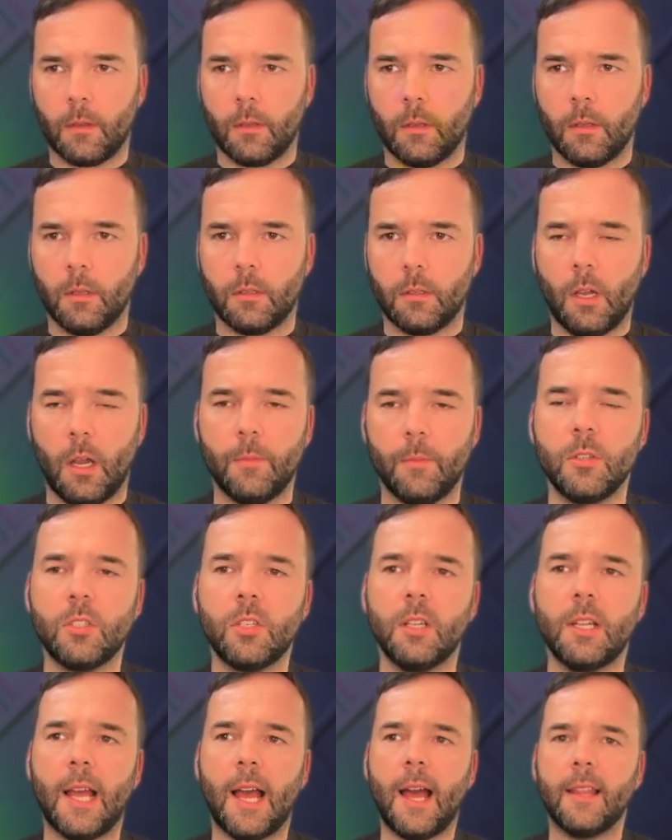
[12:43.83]
So I'm just
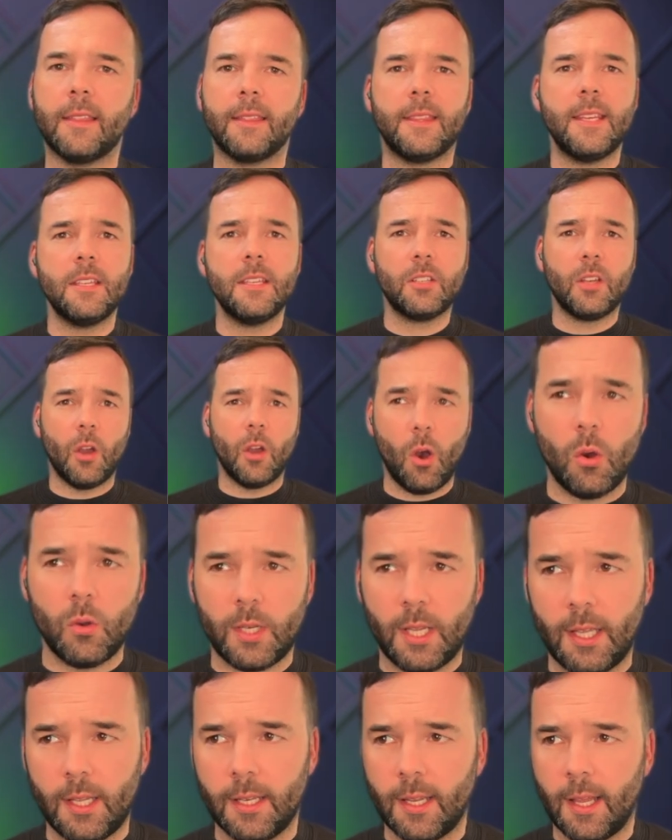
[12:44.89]
going to add this code
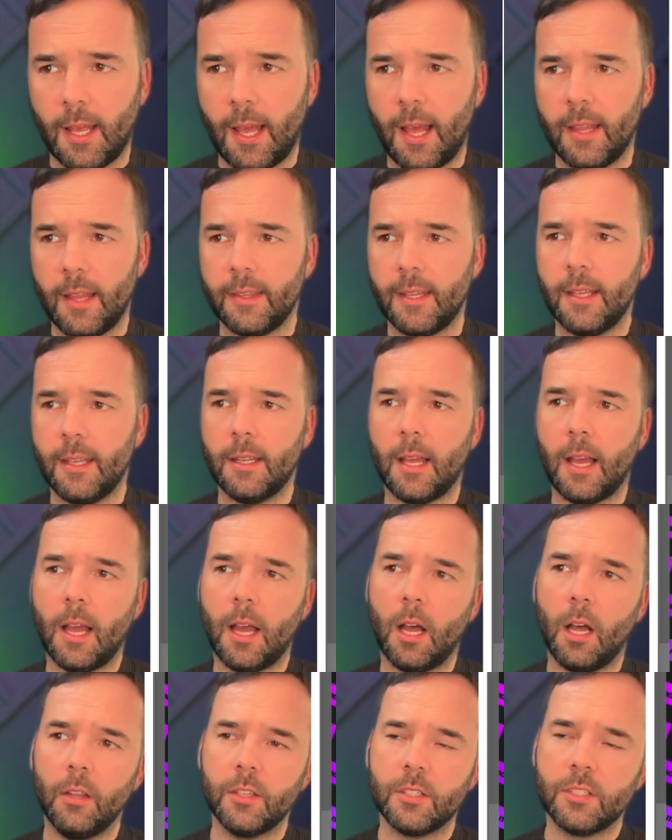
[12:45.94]
in, and then
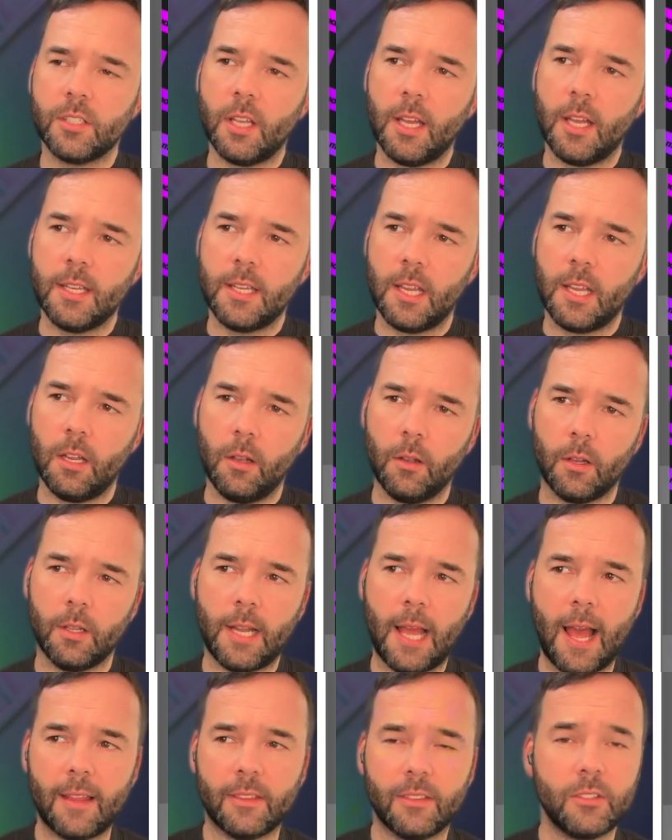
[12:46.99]
on the side here, I'm going
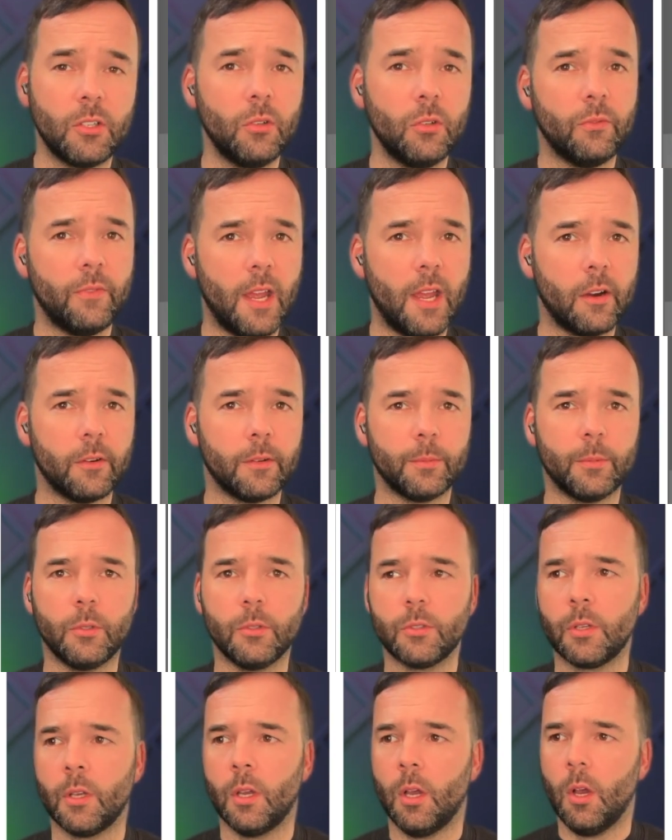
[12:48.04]
to add two
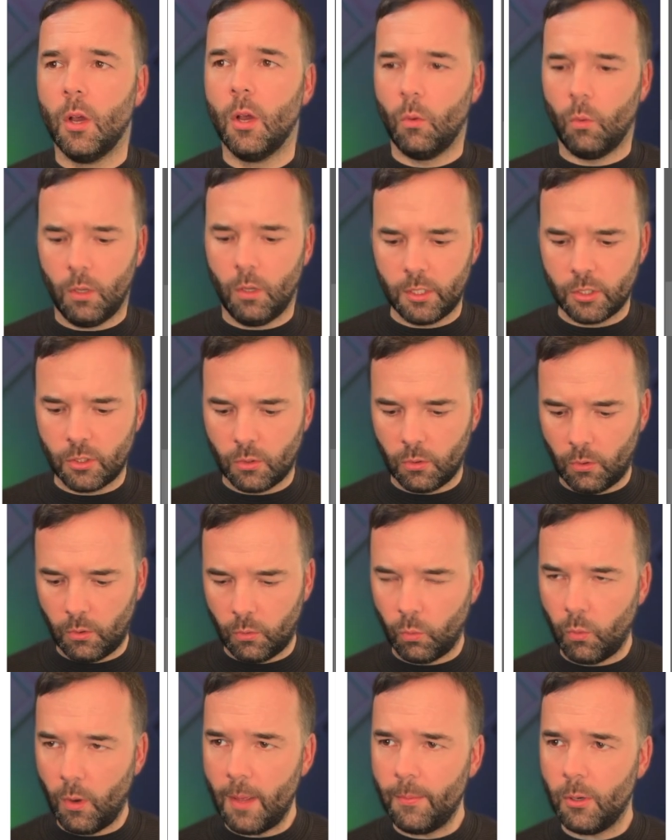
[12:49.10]
variables. One is called
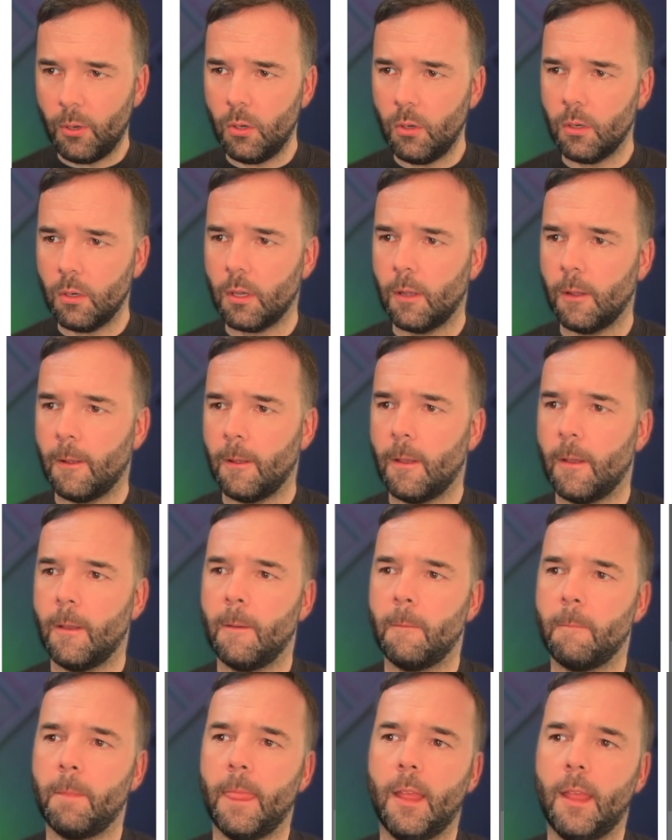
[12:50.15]
webhook,
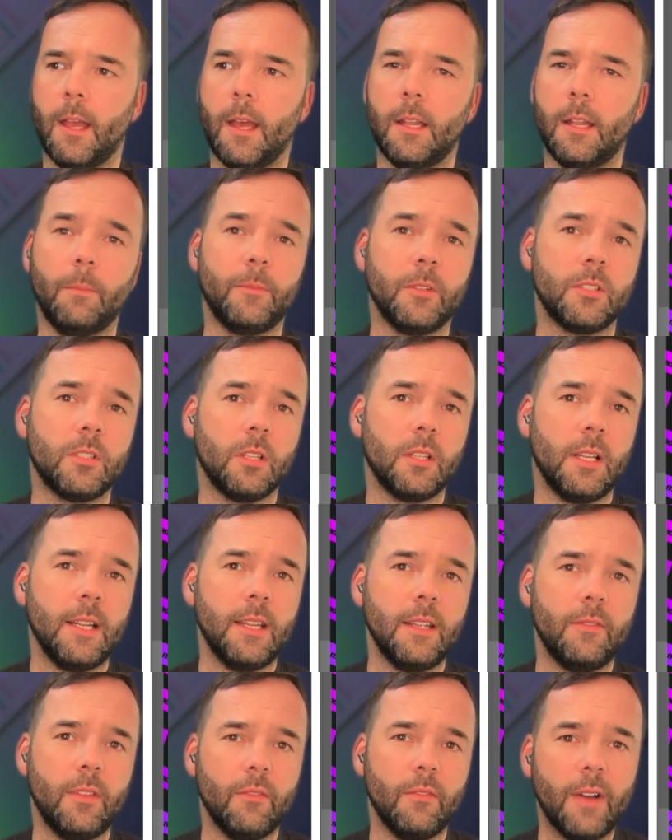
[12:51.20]
and I'm just going to
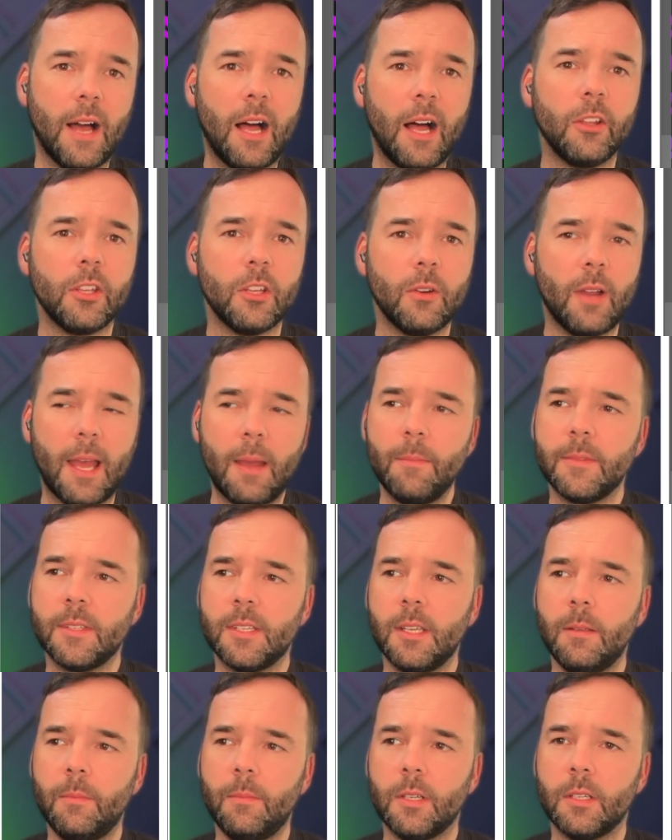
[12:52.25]
leave the value
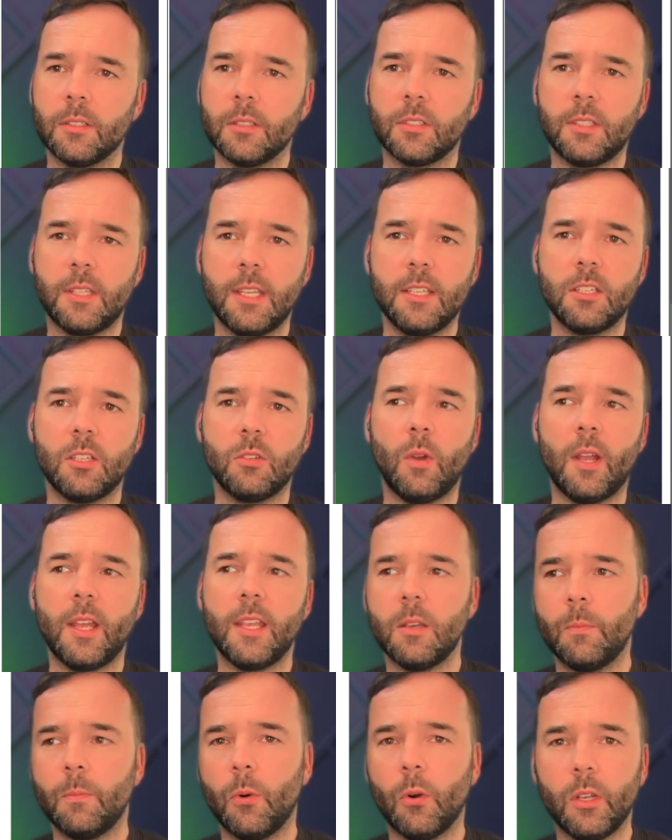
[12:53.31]
empty because this is where
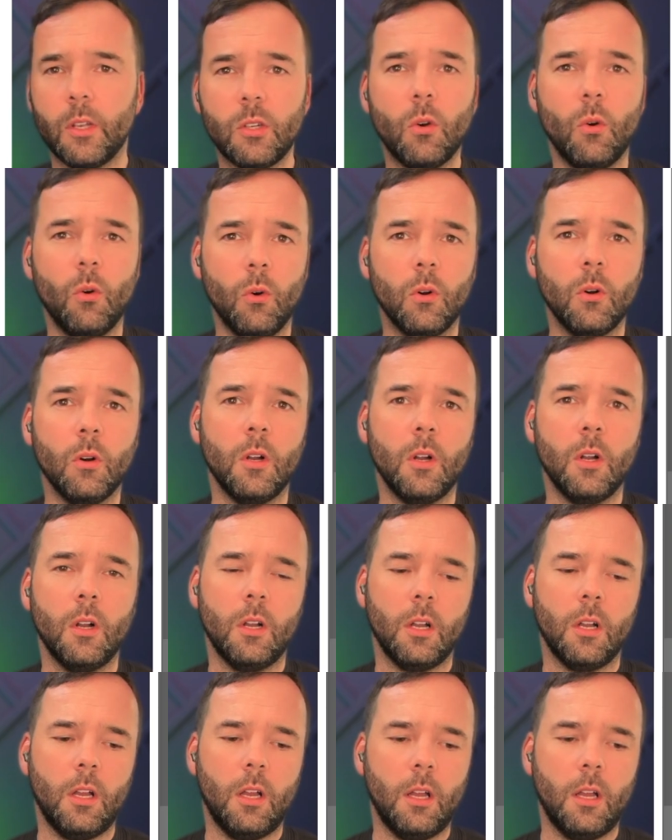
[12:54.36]
you put your
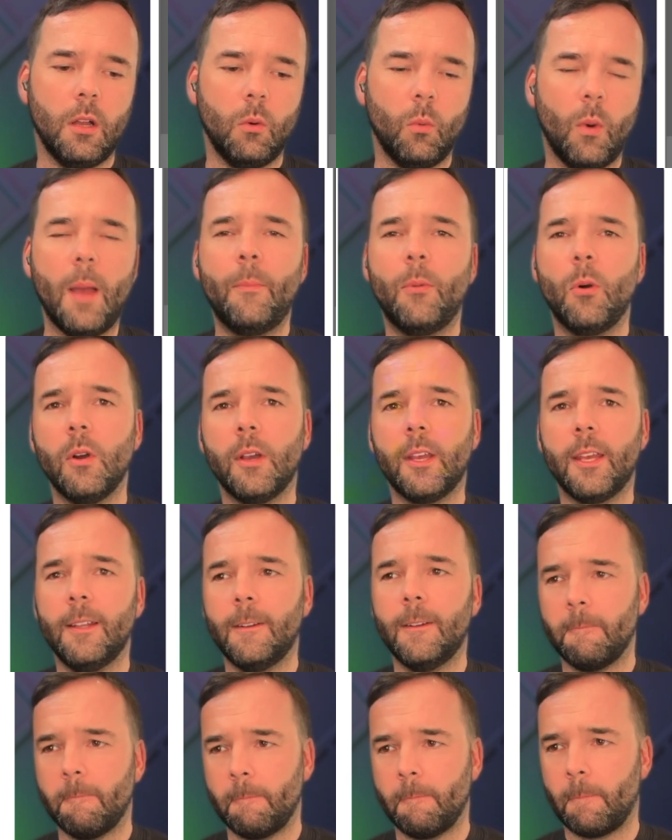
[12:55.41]
webhook
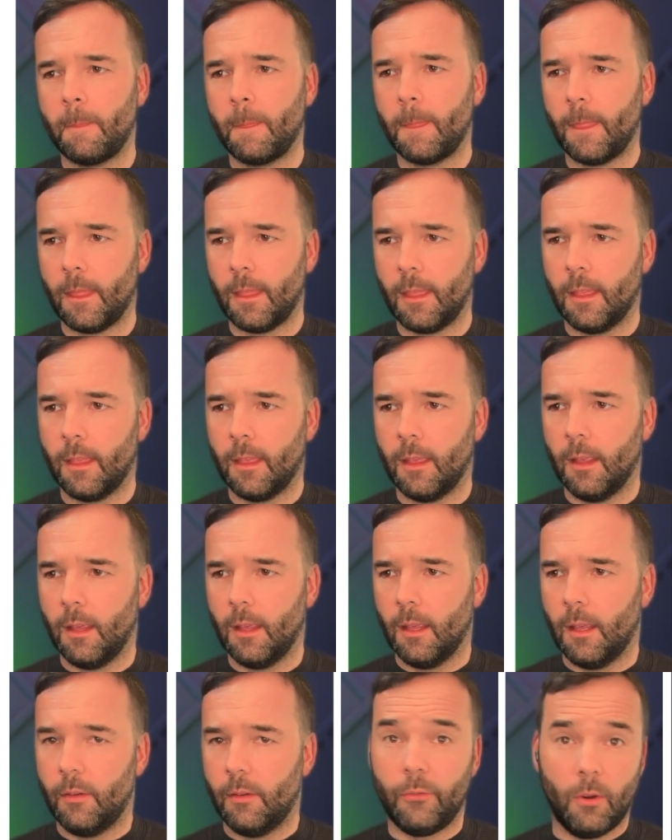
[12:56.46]
in
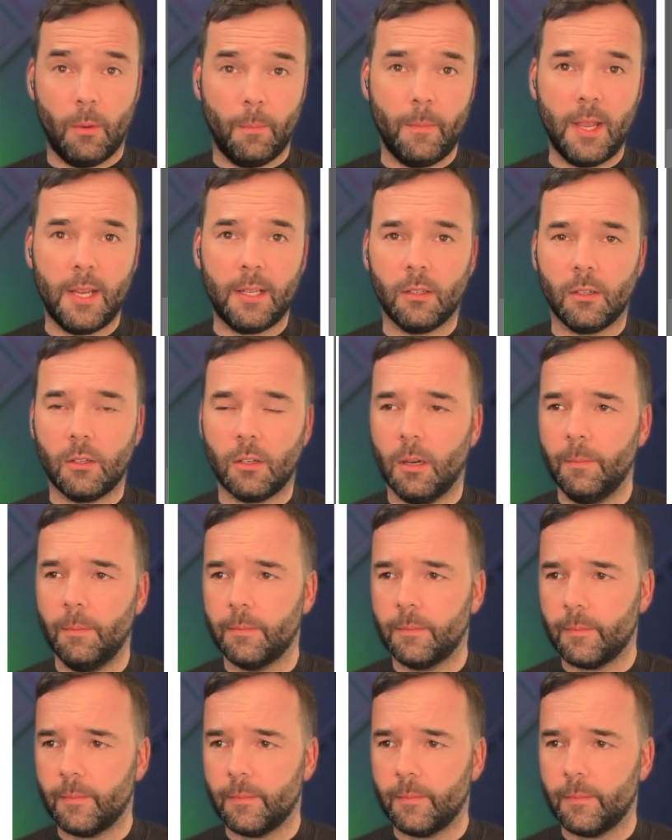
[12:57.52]
from make.com.